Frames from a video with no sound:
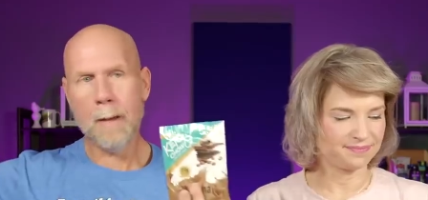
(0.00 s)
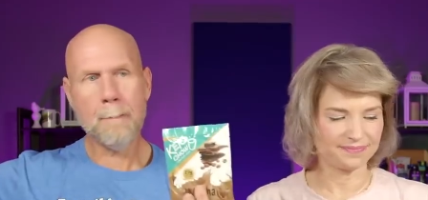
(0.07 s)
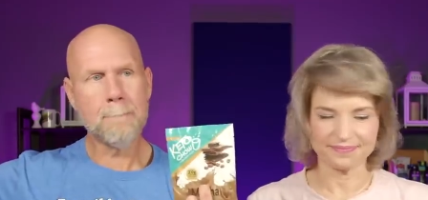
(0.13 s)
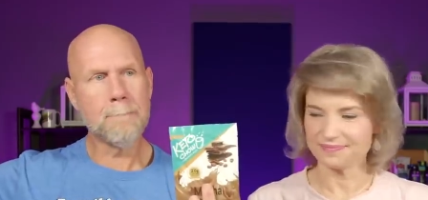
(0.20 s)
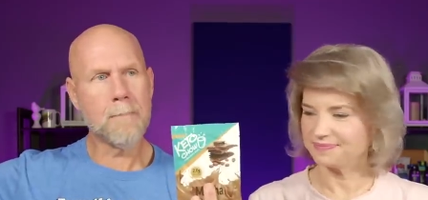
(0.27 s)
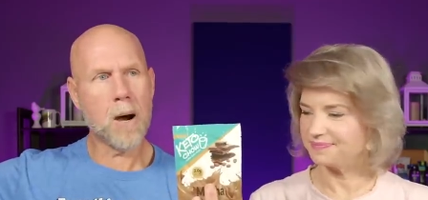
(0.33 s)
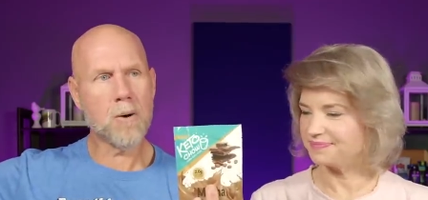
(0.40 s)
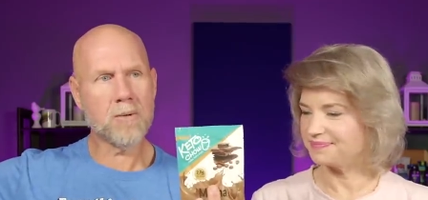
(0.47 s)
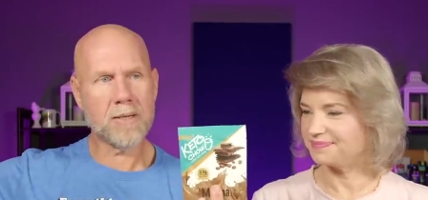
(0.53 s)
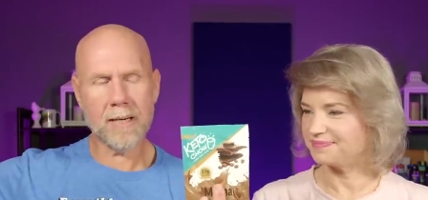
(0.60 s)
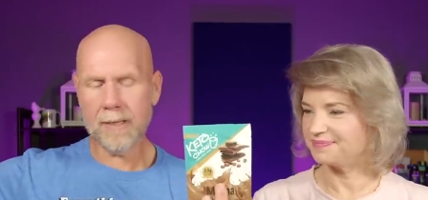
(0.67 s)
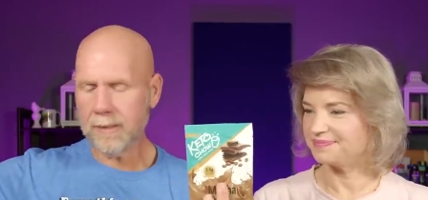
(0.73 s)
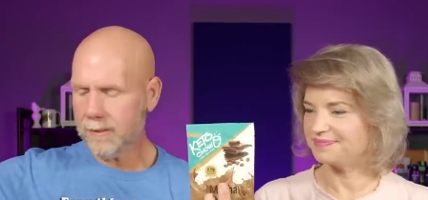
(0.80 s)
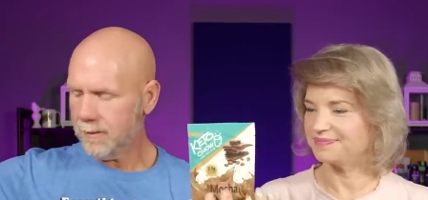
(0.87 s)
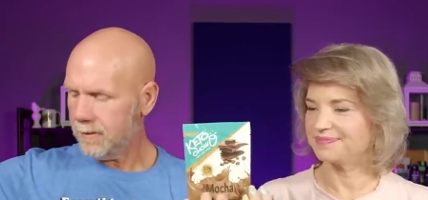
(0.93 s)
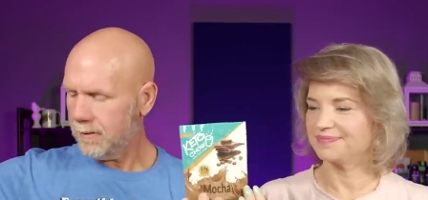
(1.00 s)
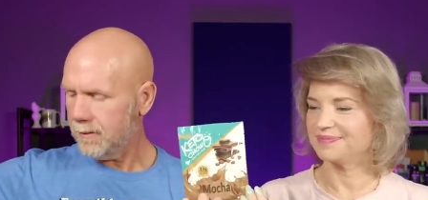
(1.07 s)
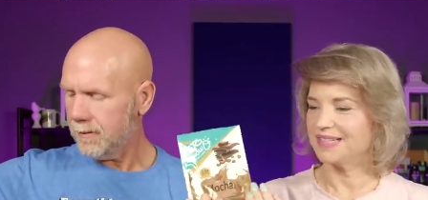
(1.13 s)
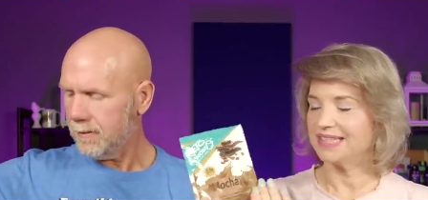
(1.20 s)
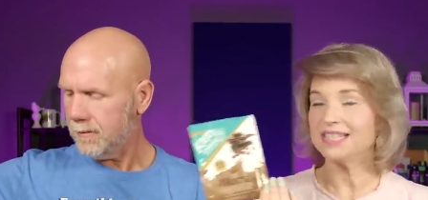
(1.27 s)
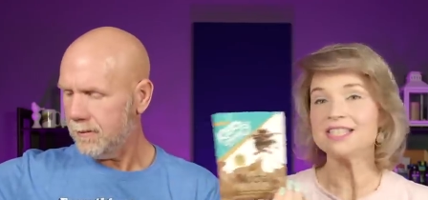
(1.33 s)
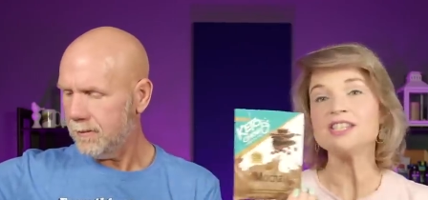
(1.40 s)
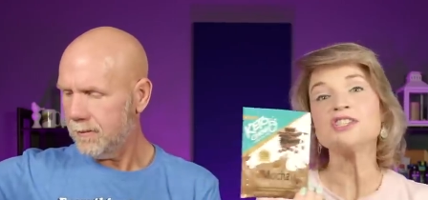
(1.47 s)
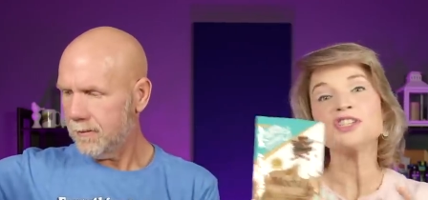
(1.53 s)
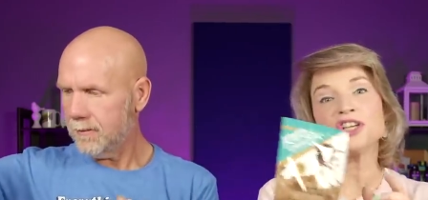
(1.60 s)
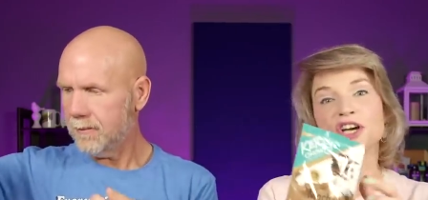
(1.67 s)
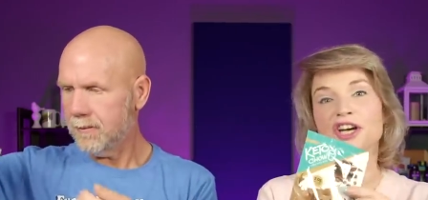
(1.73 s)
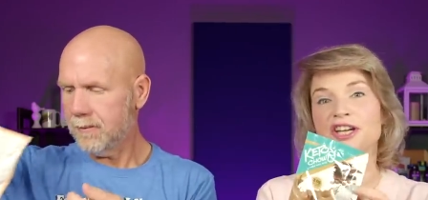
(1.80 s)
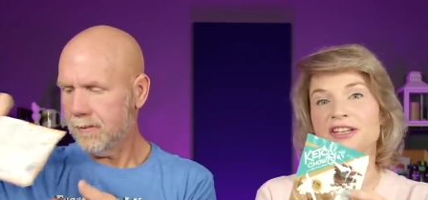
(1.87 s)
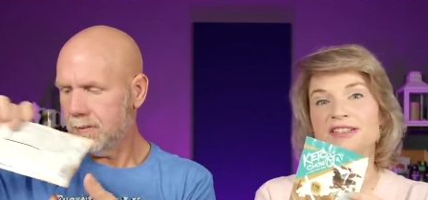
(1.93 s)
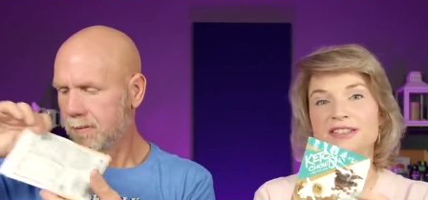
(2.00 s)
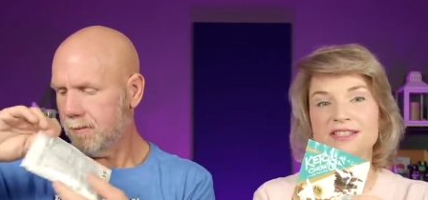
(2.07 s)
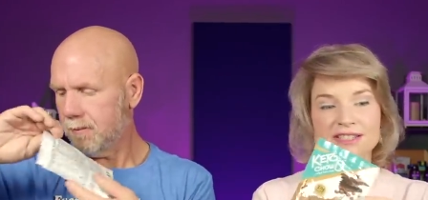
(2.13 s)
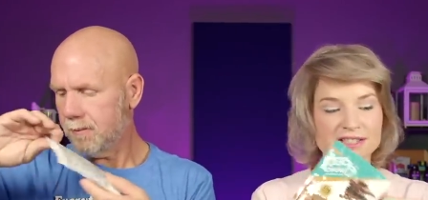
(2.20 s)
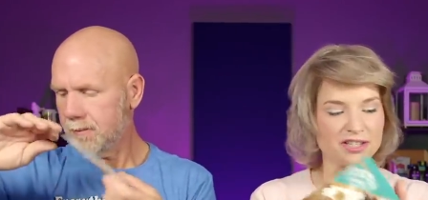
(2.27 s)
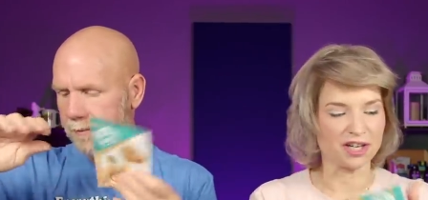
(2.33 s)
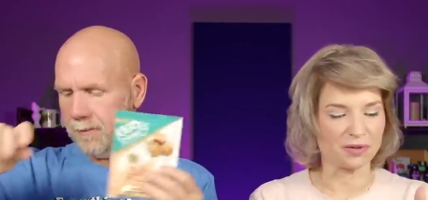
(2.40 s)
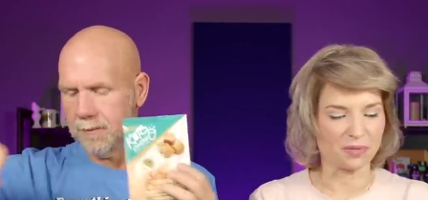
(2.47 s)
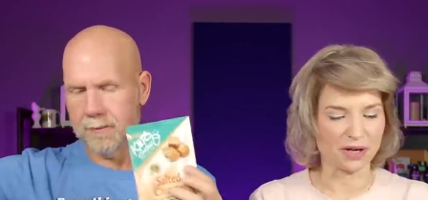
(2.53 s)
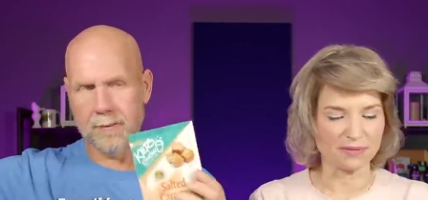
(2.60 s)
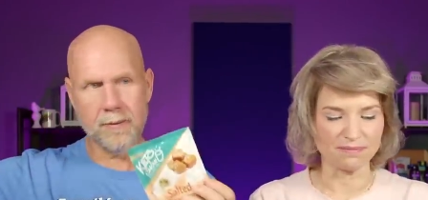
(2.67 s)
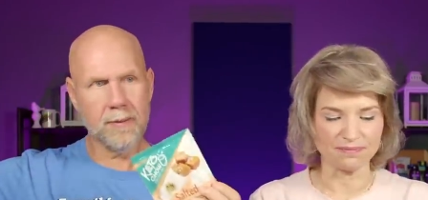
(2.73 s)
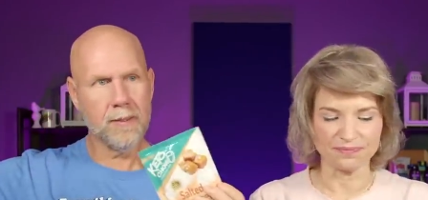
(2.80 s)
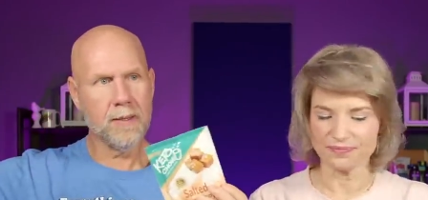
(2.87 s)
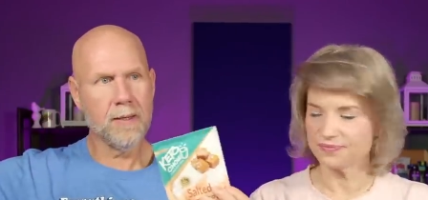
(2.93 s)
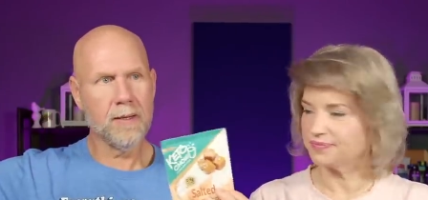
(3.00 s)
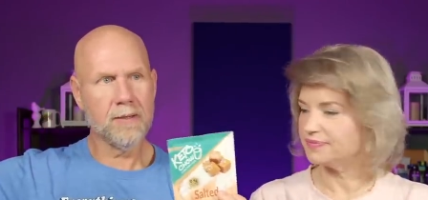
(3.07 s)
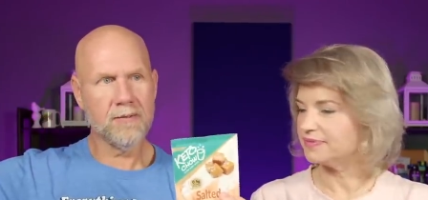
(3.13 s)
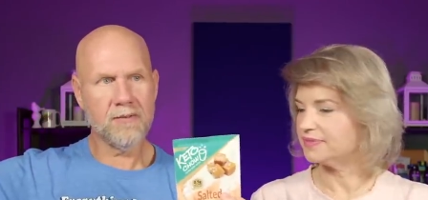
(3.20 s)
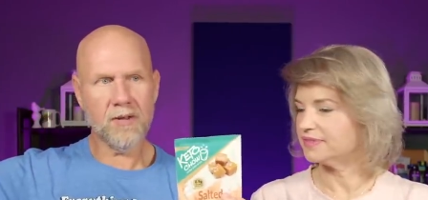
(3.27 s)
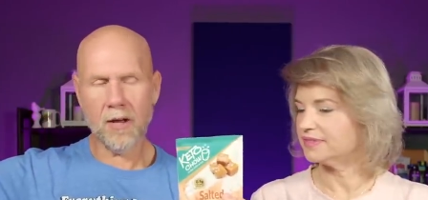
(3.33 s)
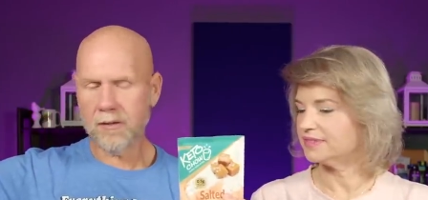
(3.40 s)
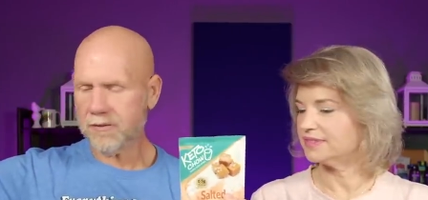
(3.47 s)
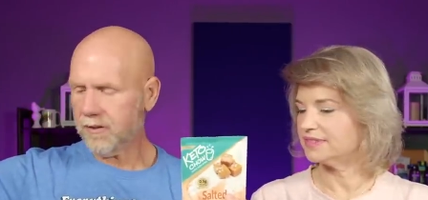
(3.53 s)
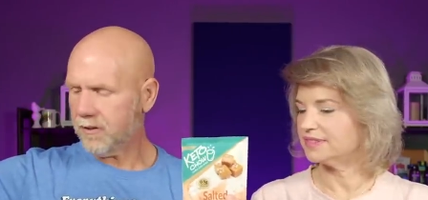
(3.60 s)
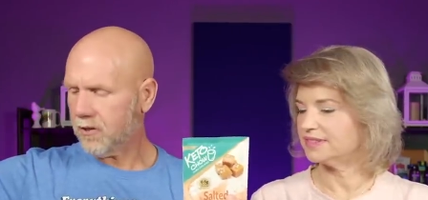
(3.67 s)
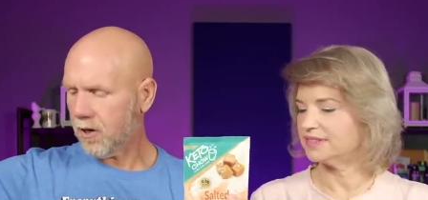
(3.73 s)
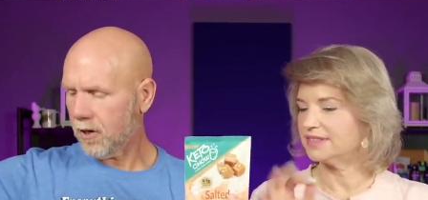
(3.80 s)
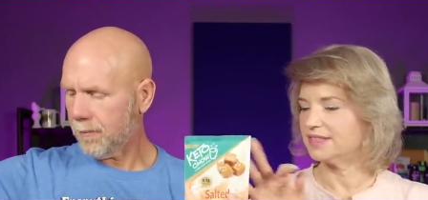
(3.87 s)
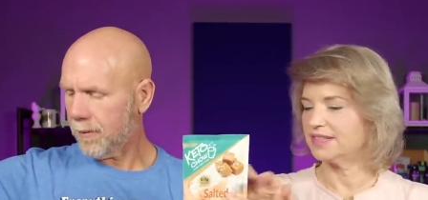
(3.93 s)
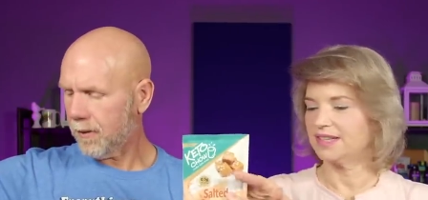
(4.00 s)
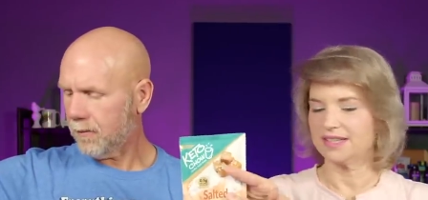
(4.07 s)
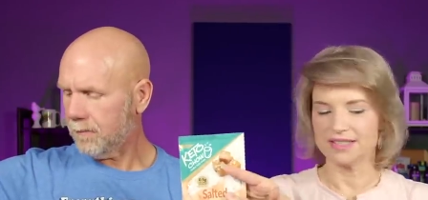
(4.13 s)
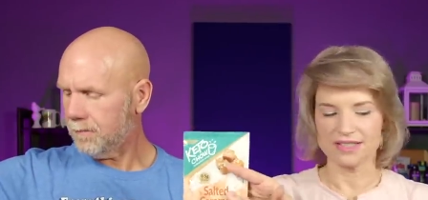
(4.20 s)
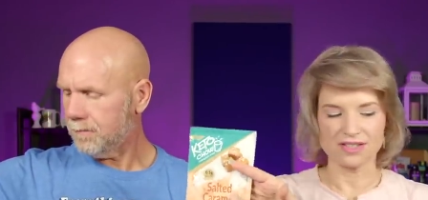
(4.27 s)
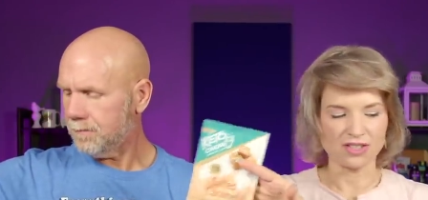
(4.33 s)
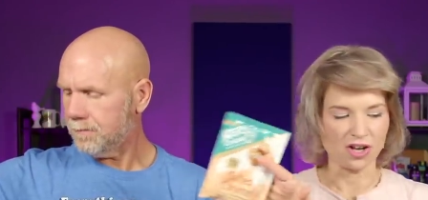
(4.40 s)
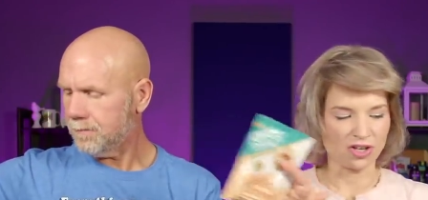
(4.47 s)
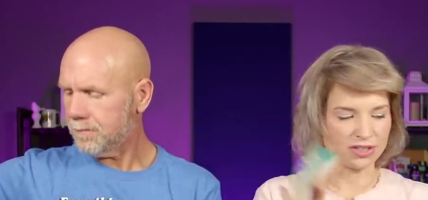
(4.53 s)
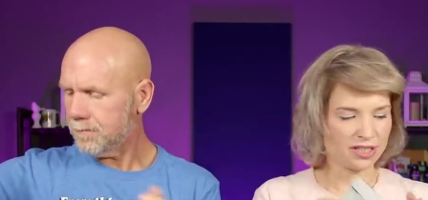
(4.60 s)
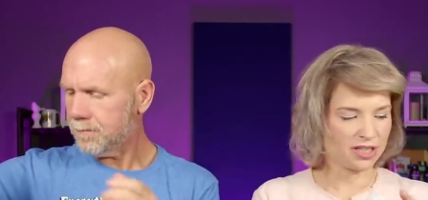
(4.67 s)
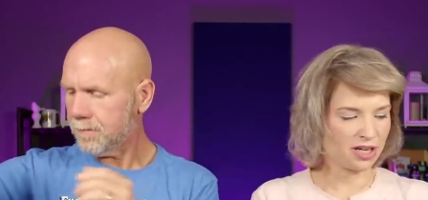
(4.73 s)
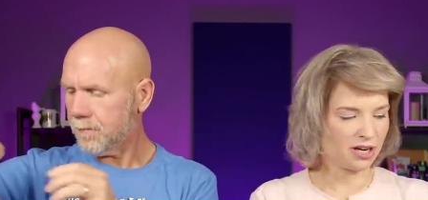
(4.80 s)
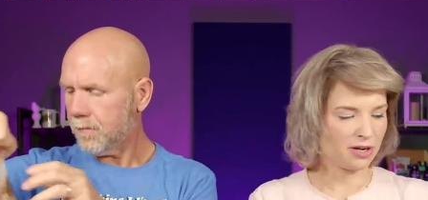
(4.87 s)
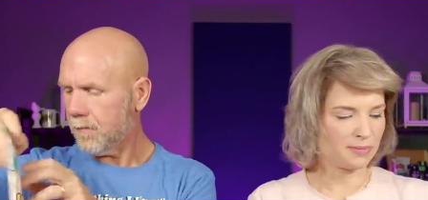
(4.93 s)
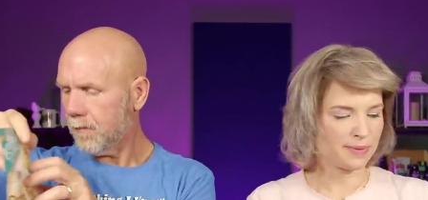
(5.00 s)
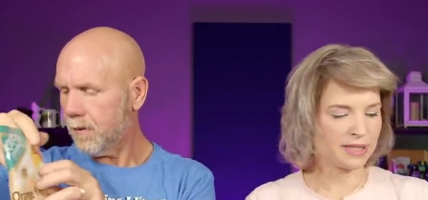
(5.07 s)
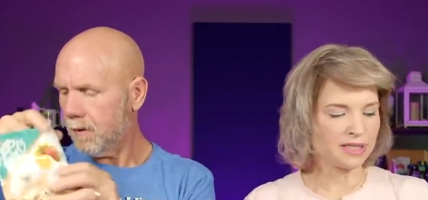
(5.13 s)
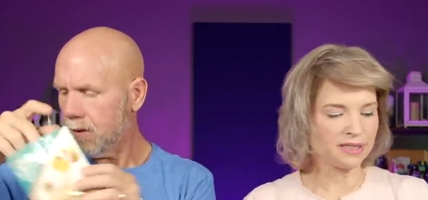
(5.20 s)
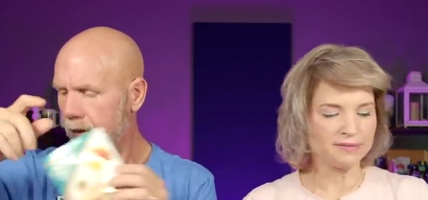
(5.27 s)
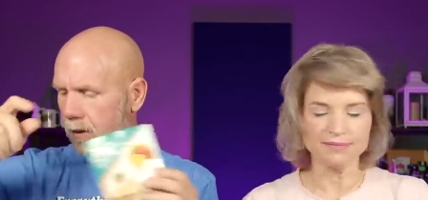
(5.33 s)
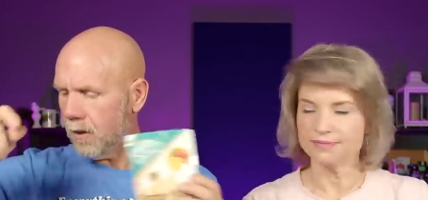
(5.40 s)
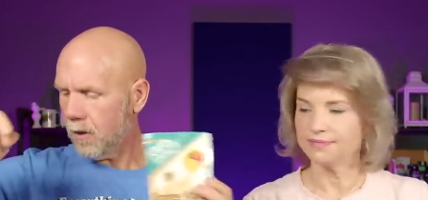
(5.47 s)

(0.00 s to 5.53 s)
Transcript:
Speaker 1: Mocha. This is good. This is a good one. Salted caramel. Salted caramel.